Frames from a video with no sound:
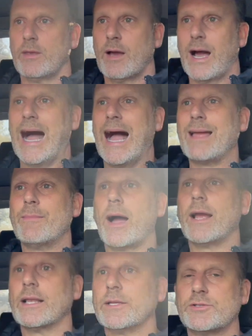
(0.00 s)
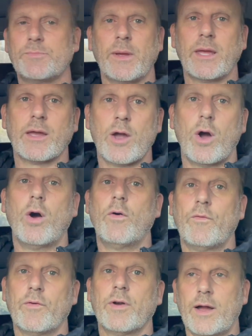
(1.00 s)
high mileage being
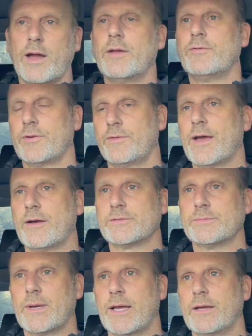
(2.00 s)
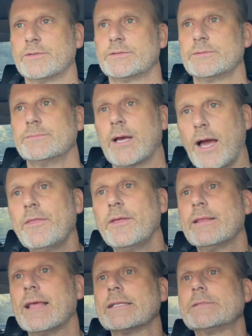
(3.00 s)
over 100,000 miles. I
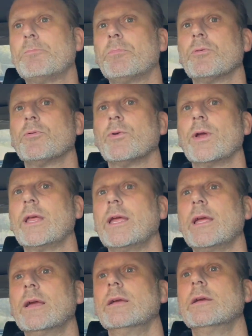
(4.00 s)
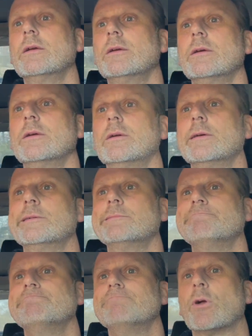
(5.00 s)
think that's pretty
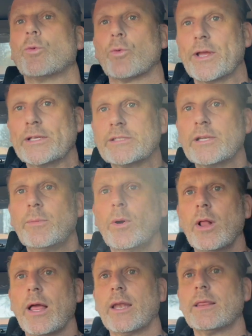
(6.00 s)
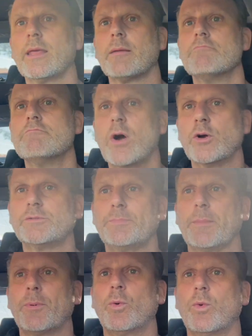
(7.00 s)
reasonable, and I think most
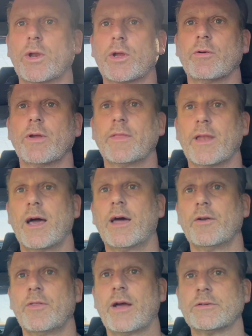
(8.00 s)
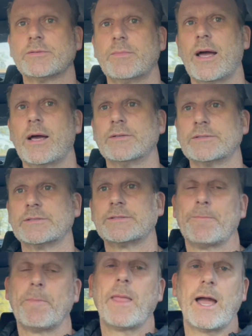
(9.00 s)
people would agree that 100,000 miles is
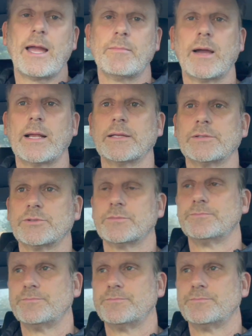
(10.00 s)
high mileage.